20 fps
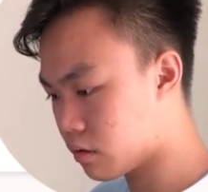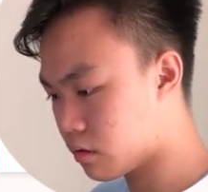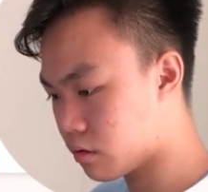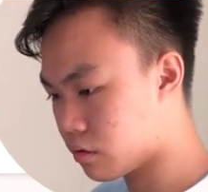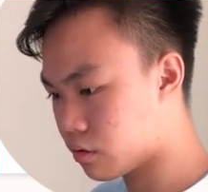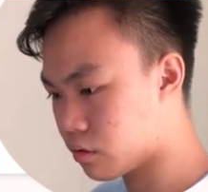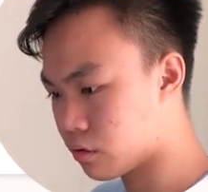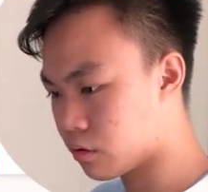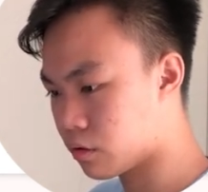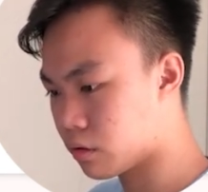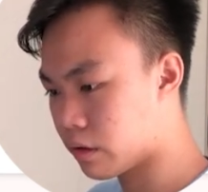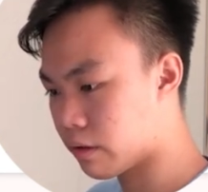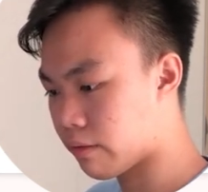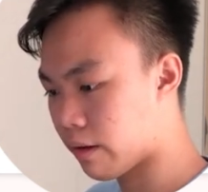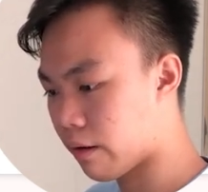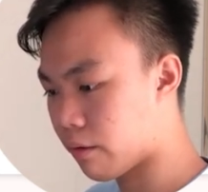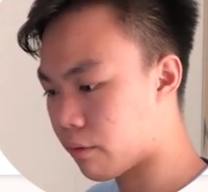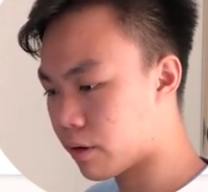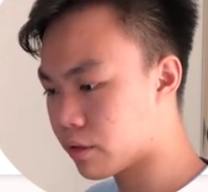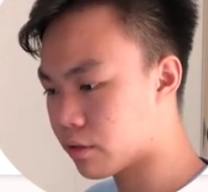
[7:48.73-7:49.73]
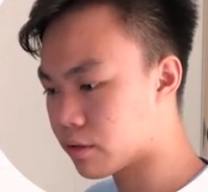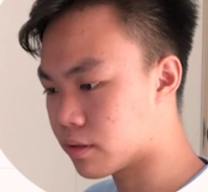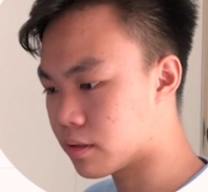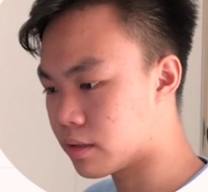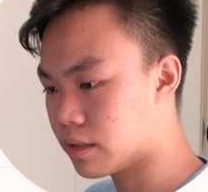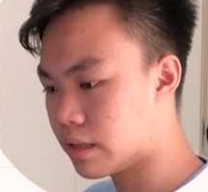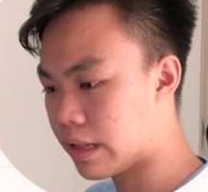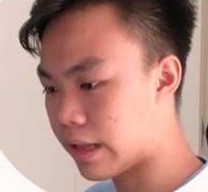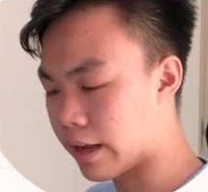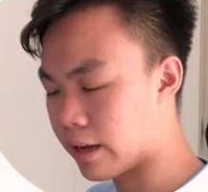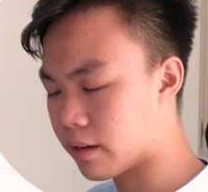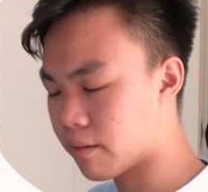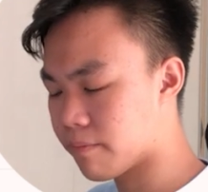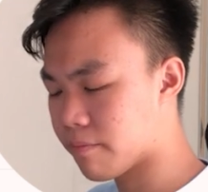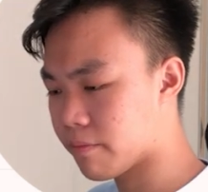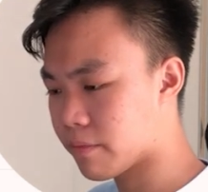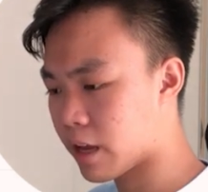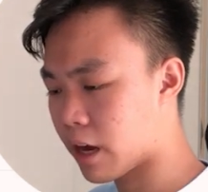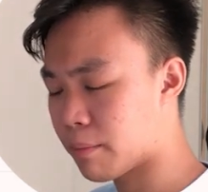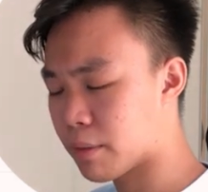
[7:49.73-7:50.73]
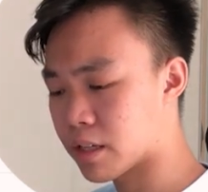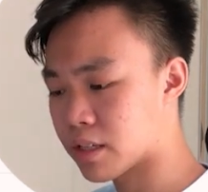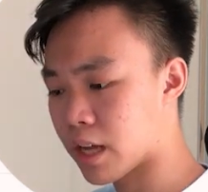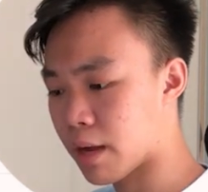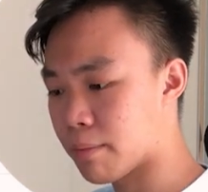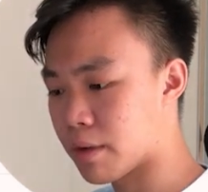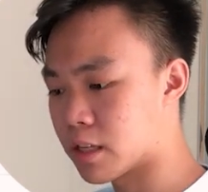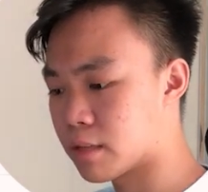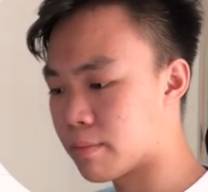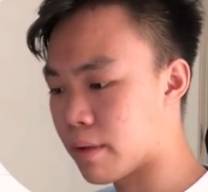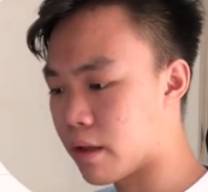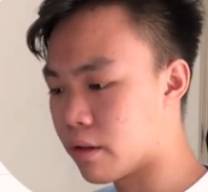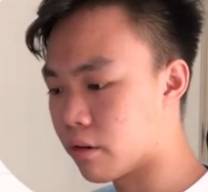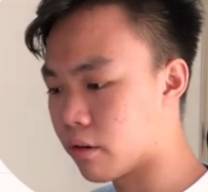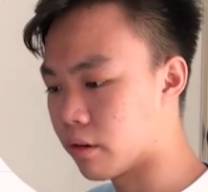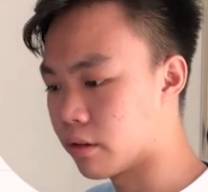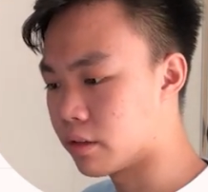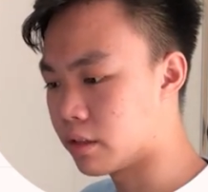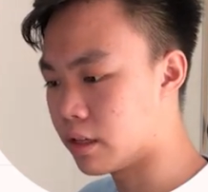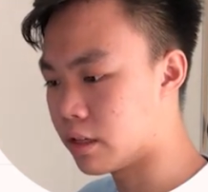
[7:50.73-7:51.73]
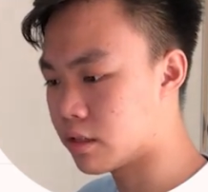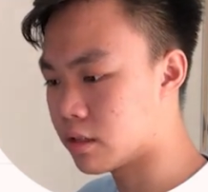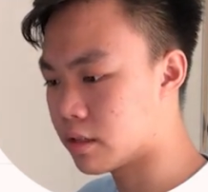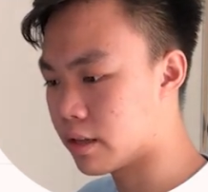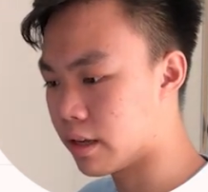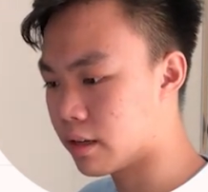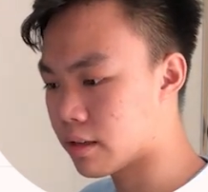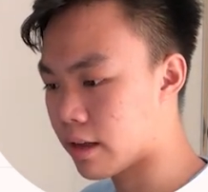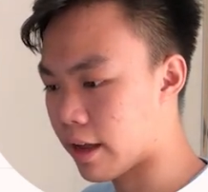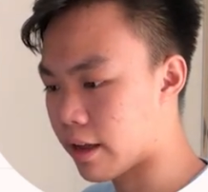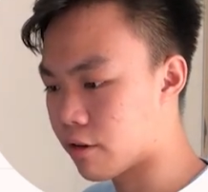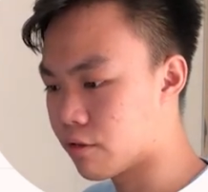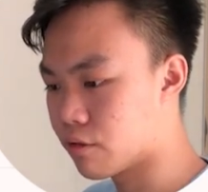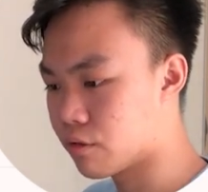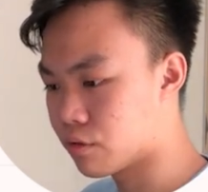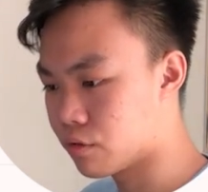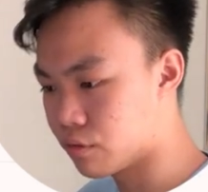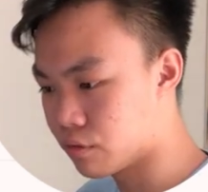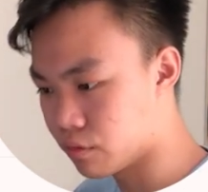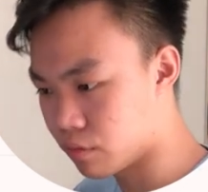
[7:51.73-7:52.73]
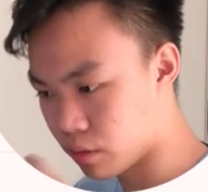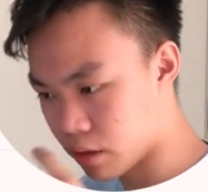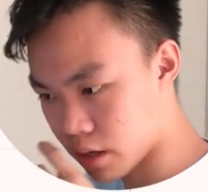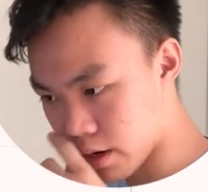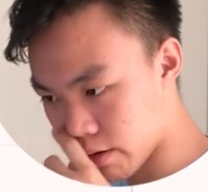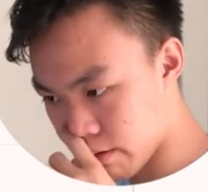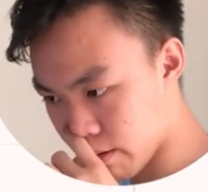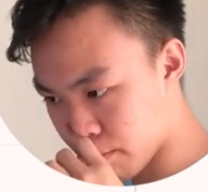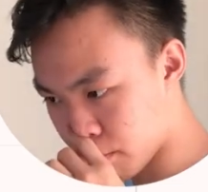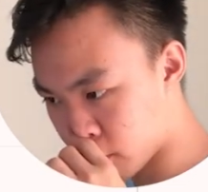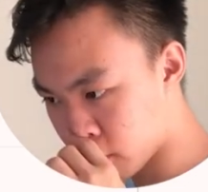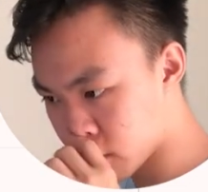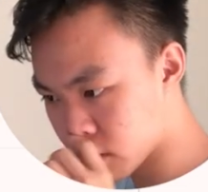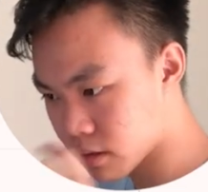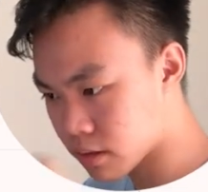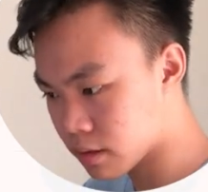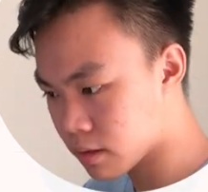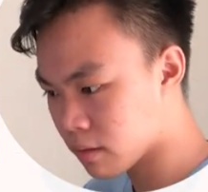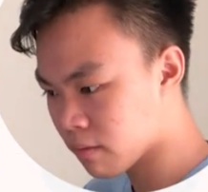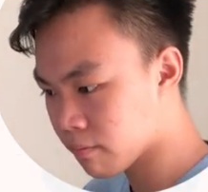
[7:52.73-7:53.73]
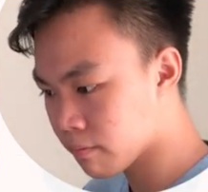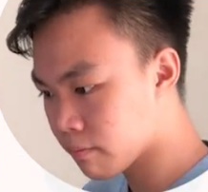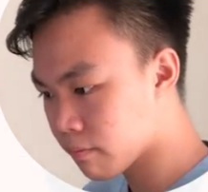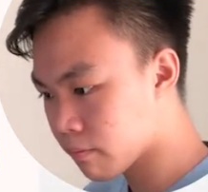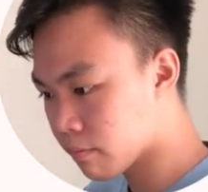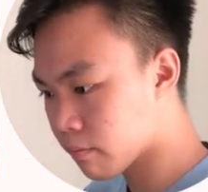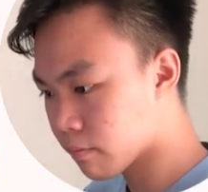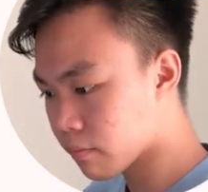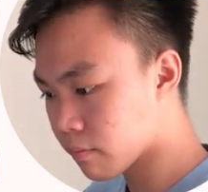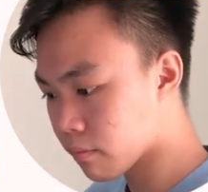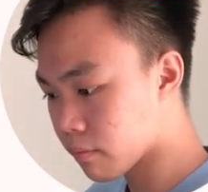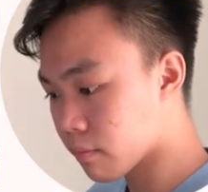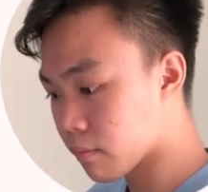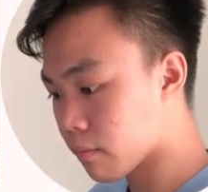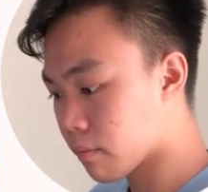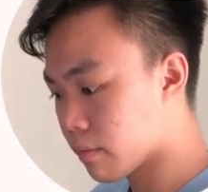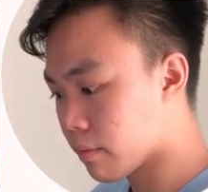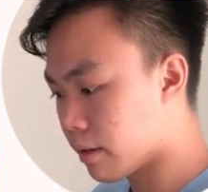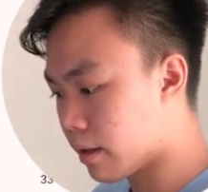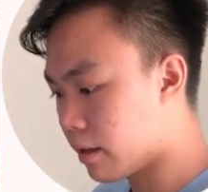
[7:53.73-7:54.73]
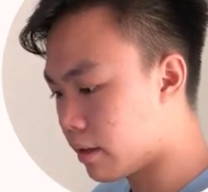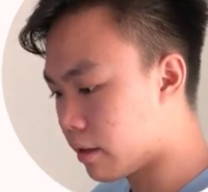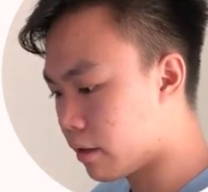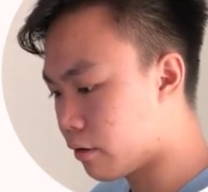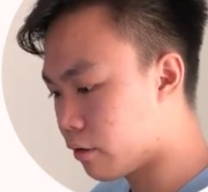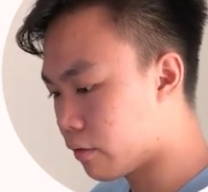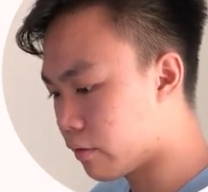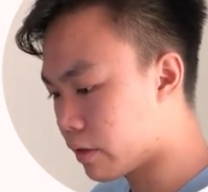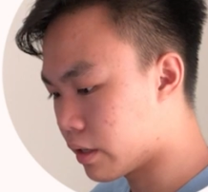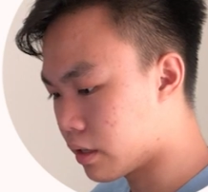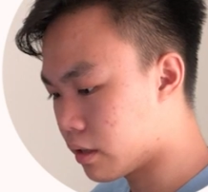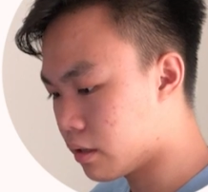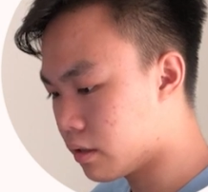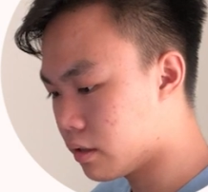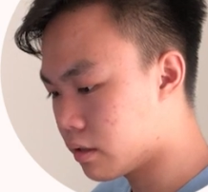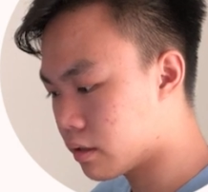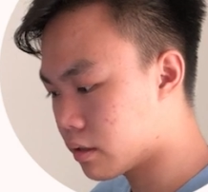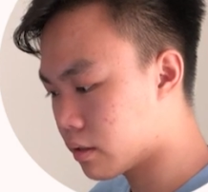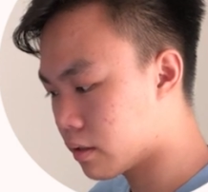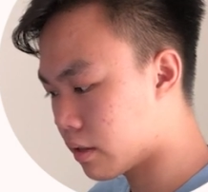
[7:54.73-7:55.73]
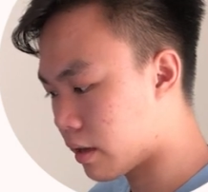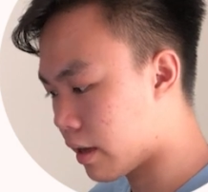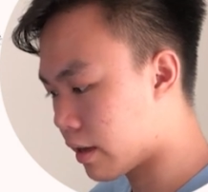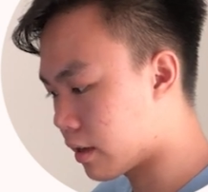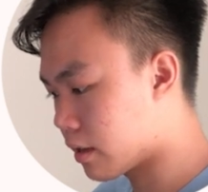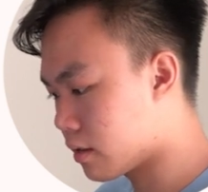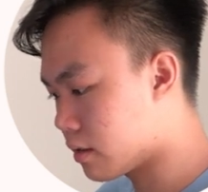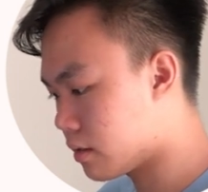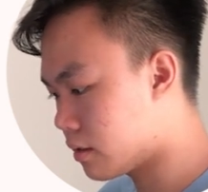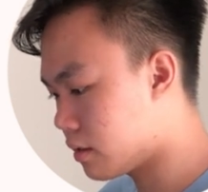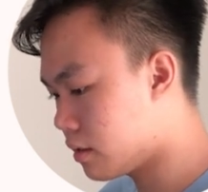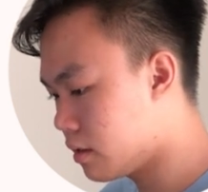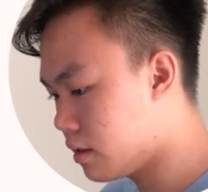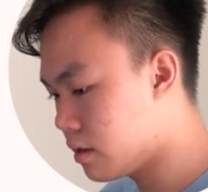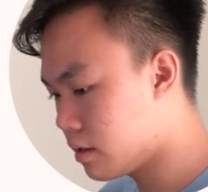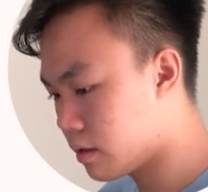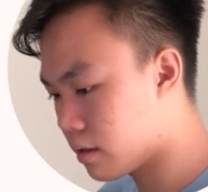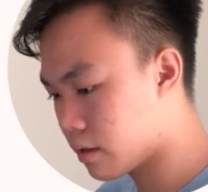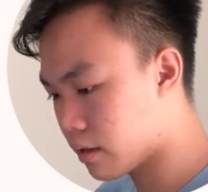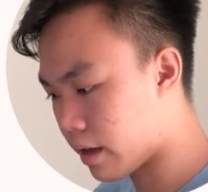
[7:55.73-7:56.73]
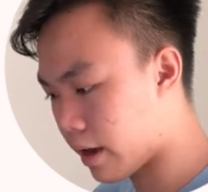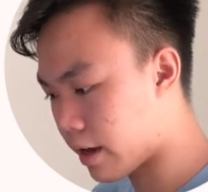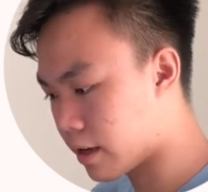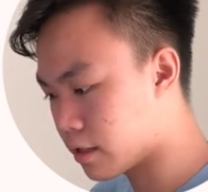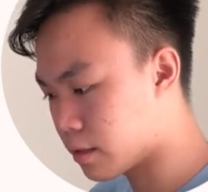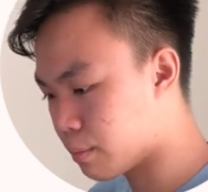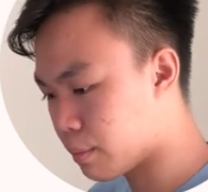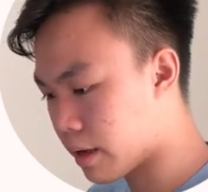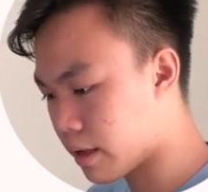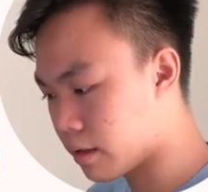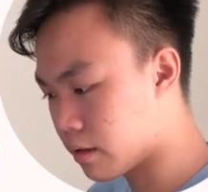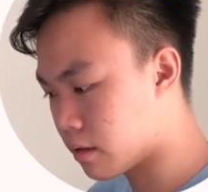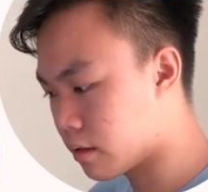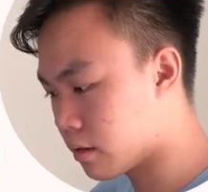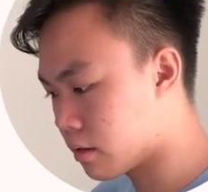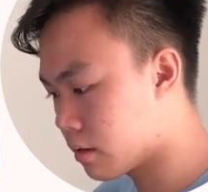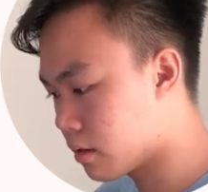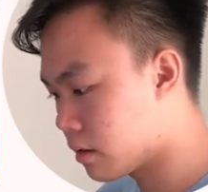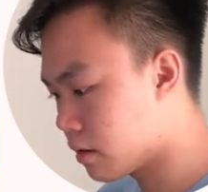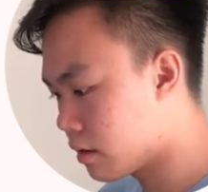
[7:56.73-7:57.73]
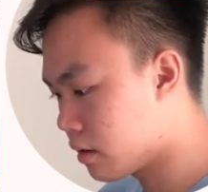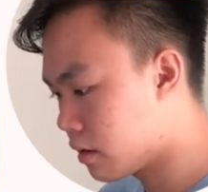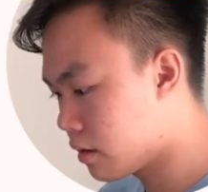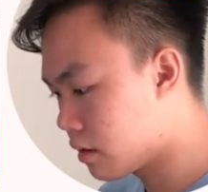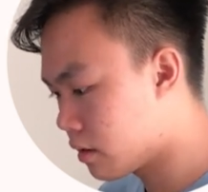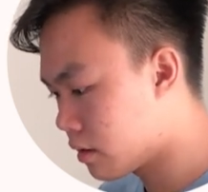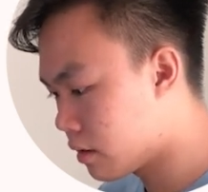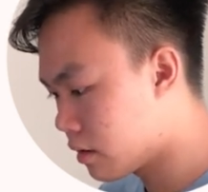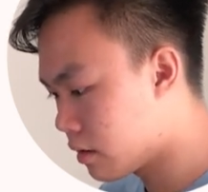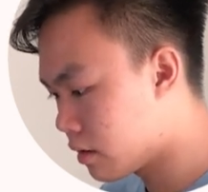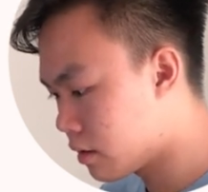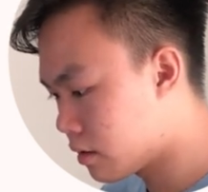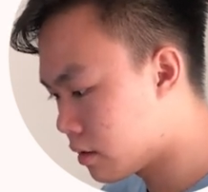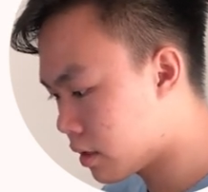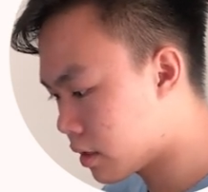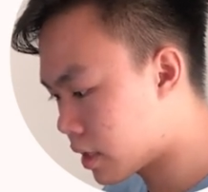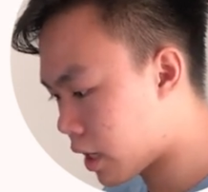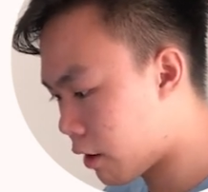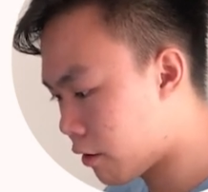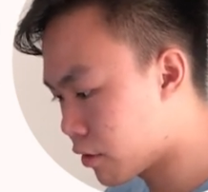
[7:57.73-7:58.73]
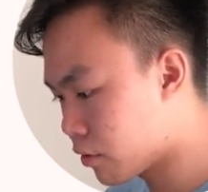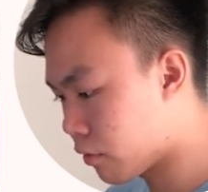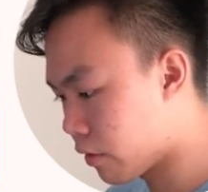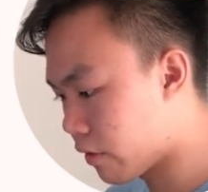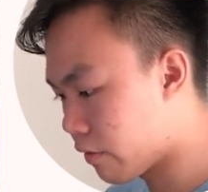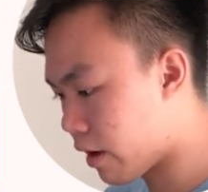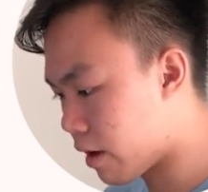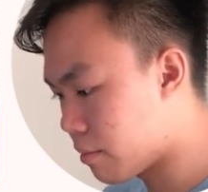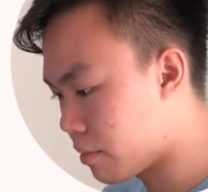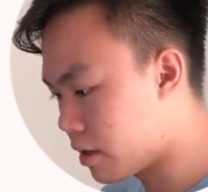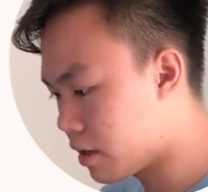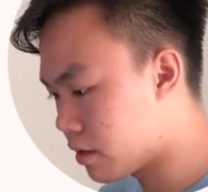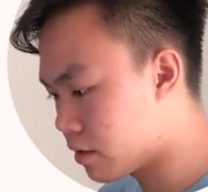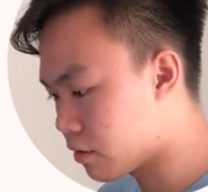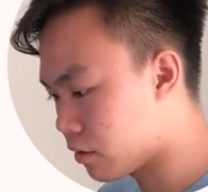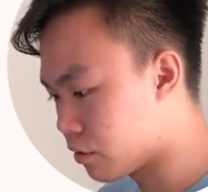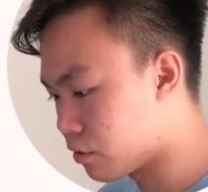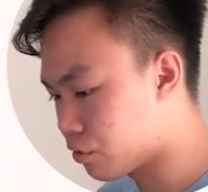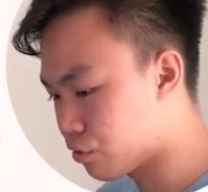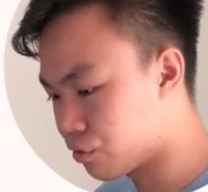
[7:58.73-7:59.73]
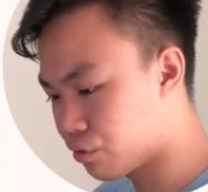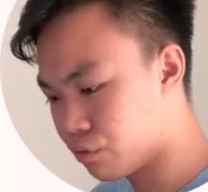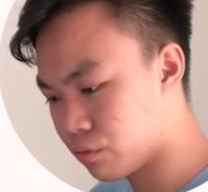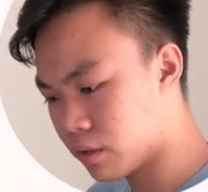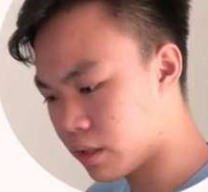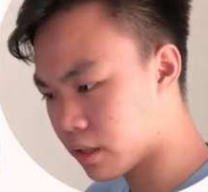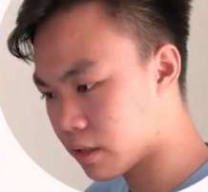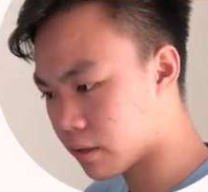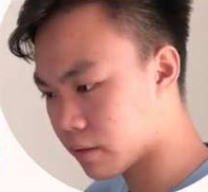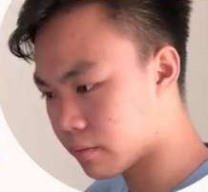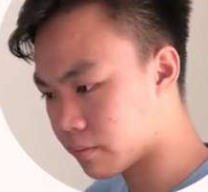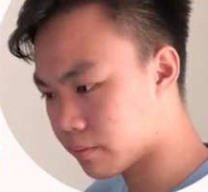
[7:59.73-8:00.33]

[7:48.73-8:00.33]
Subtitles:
So if I want to see like how much time I spend on each thing, I go to the reports, and then over here I can see that I spend 6 hours 45 minutes on schoolwork.